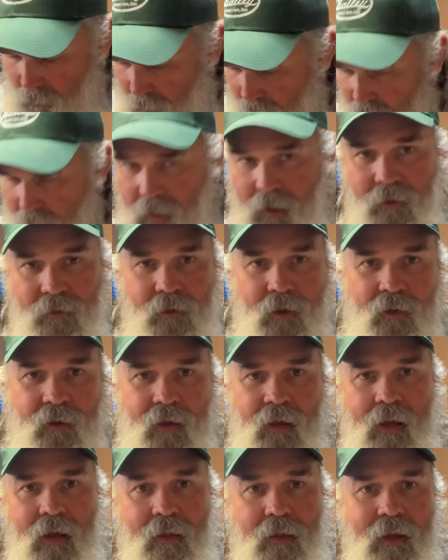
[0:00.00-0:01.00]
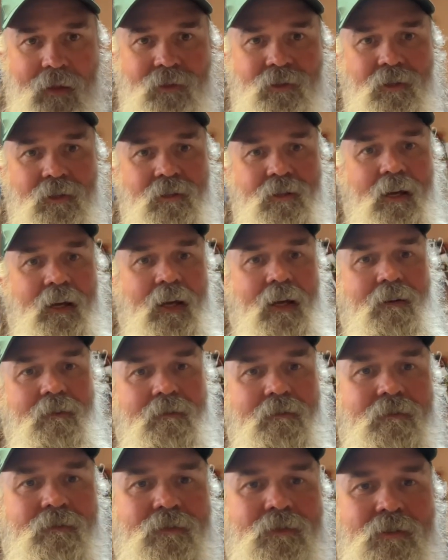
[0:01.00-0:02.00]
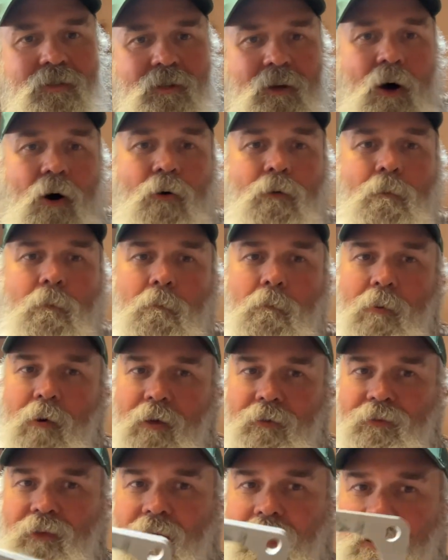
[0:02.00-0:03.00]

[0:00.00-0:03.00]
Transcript: And I thought, hey, that's the ticket. So, but then